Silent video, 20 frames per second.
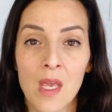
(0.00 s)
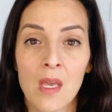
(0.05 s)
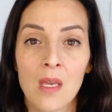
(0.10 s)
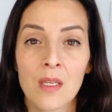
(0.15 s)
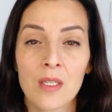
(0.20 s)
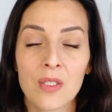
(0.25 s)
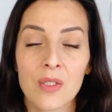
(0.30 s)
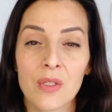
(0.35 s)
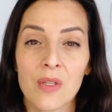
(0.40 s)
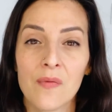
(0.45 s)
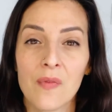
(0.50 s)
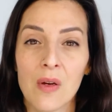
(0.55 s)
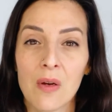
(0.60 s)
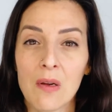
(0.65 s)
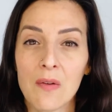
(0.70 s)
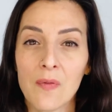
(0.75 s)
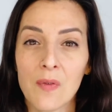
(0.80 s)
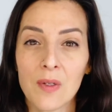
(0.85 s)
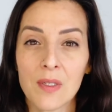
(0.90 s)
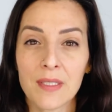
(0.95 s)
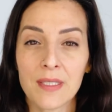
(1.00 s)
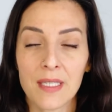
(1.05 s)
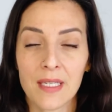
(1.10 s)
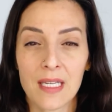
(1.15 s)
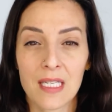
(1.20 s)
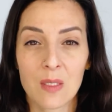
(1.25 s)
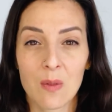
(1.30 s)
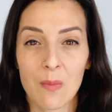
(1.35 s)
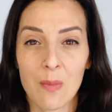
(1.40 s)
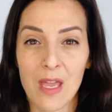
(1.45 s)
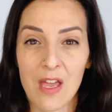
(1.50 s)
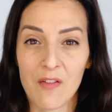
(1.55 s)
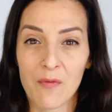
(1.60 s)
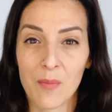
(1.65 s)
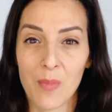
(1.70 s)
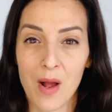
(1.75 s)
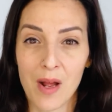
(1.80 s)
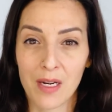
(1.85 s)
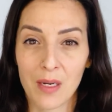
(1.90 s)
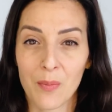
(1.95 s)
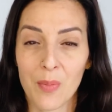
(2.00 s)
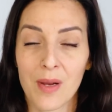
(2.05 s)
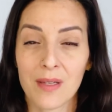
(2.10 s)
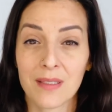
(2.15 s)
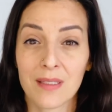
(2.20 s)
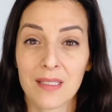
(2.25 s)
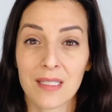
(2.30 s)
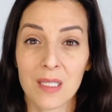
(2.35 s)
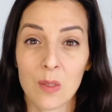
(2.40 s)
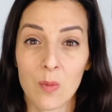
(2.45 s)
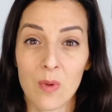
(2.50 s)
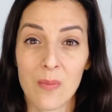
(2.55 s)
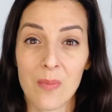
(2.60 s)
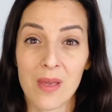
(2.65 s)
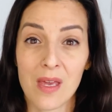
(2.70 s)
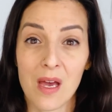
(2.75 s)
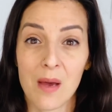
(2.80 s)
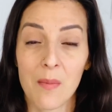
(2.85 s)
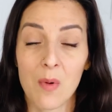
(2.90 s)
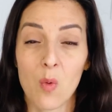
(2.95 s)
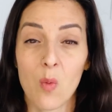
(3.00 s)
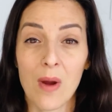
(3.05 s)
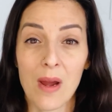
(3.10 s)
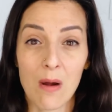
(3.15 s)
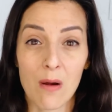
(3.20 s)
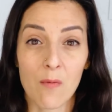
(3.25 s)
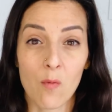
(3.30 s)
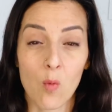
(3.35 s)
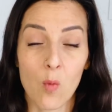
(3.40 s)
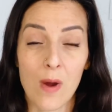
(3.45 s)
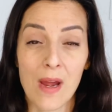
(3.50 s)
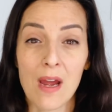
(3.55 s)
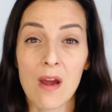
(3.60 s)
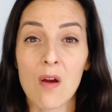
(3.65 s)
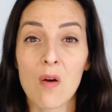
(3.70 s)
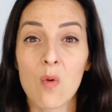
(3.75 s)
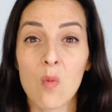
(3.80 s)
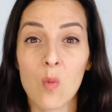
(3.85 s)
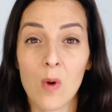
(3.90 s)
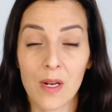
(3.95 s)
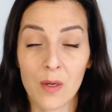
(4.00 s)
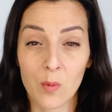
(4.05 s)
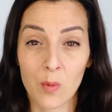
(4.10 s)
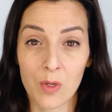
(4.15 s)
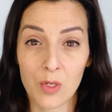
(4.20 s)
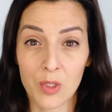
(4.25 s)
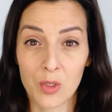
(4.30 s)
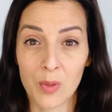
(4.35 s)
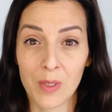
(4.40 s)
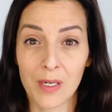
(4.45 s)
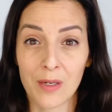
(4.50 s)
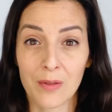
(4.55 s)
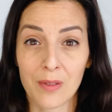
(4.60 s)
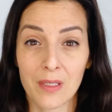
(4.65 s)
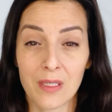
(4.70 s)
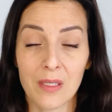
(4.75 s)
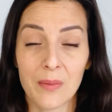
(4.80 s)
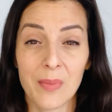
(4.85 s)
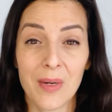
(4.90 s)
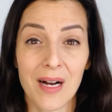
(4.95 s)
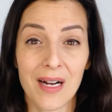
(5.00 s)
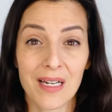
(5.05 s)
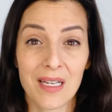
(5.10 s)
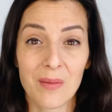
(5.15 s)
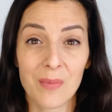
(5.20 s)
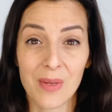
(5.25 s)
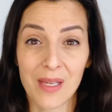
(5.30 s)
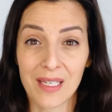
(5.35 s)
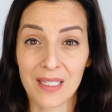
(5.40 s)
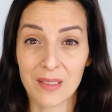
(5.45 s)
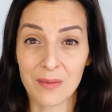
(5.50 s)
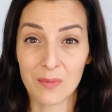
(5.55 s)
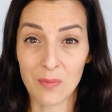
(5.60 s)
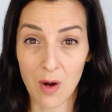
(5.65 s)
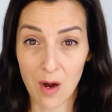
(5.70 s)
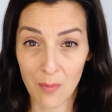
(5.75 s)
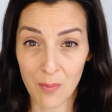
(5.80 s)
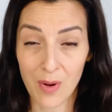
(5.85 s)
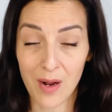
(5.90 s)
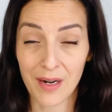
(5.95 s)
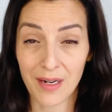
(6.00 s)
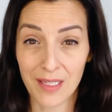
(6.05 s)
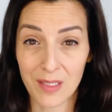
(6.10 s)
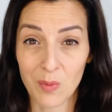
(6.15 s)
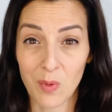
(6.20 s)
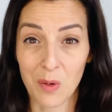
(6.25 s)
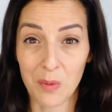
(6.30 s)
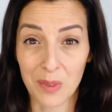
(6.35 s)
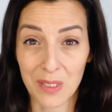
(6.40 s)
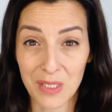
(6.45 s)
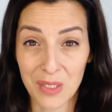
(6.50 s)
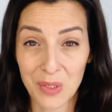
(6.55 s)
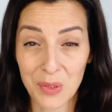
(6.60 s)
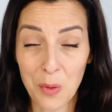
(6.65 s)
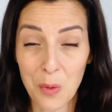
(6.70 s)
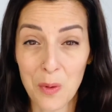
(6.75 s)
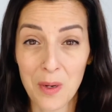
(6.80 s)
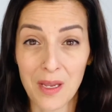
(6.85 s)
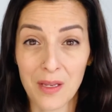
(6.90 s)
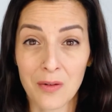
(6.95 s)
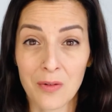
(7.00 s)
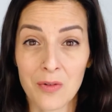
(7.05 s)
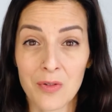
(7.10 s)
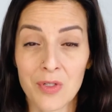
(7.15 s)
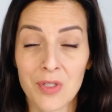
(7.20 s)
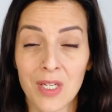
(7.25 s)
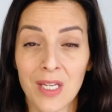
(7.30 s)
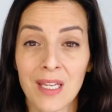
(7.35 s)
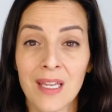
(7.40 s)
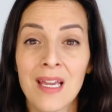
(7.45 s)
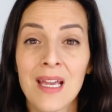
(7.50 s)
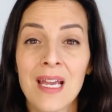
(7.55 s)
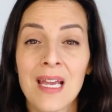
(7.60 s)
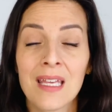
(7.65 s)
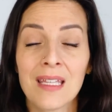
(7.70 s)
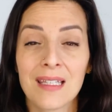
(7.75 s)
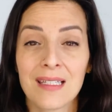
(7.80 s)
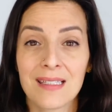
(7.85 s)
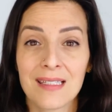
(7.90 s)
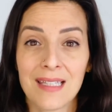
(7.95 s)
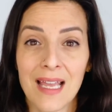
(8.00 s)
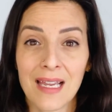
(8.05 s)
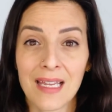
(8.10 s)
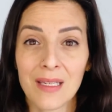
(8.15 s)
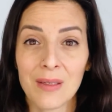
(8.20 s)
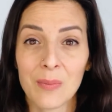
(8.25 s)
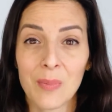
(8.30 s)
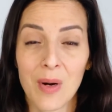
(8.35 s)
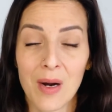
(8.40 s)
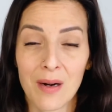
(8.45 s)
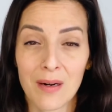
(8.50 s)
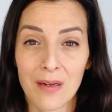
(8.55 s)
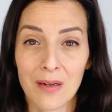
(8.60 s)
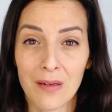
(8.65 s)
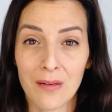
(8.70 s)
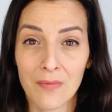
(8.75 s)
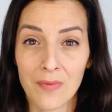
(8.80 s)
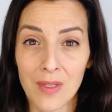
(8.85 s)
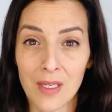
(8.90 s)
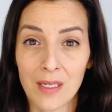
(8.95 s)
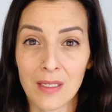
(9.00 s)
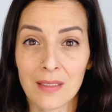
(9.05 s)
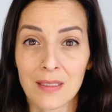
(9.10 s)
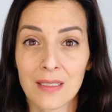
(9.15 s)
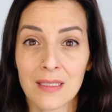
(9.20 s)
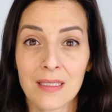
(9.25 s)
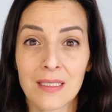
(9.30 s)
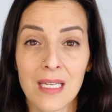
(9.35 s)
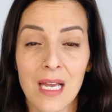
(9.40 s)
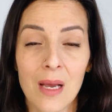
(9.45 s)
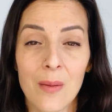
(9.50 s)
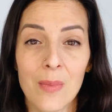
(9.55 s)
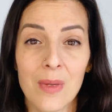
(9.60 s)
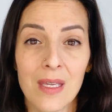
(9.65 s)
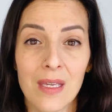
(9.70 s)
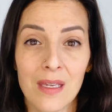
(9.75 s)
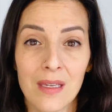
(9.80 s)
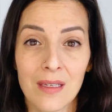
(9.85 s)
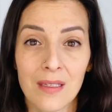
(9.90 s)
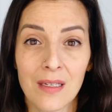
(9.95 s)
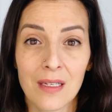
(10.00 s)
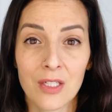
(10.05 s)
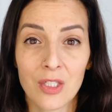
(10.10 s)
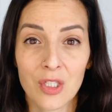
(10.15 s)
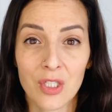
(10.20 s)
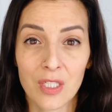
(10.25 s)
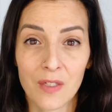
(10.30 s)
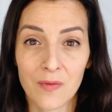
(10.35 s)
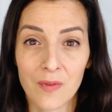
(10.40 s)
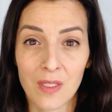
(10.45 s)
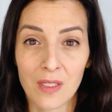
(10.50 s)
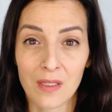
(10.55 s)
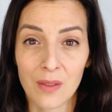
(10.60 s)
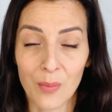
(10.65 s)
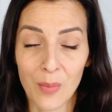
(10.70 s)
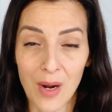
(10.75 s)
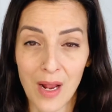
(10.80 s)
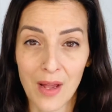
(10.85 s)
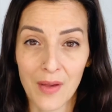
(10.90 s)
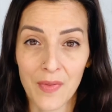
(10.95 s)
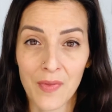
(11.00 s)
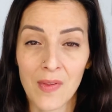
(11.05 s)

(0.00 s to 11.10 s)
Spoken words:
So the very first thing is when we have body presence and we become aware of where we're triggered in the body, because our body is where we store energy. The second part of this is coming in and shifting the breath.